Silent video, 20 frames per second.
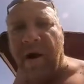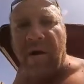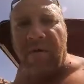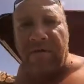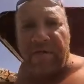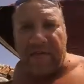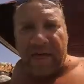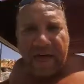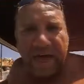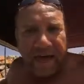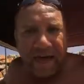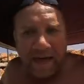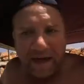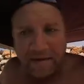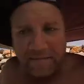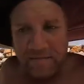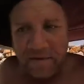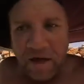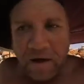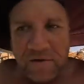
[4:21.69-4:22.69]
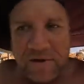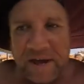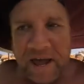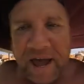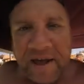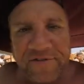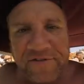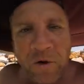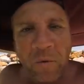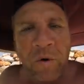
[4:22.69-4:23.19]
on there.
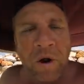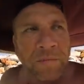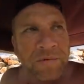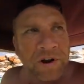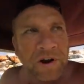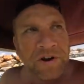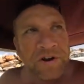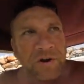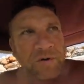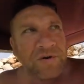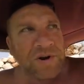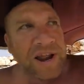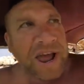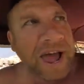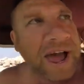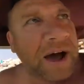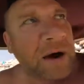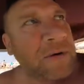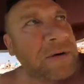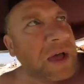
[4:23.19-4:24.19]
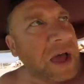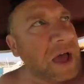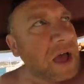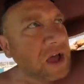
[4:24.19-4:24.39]
Okay, so what I'm going to do now,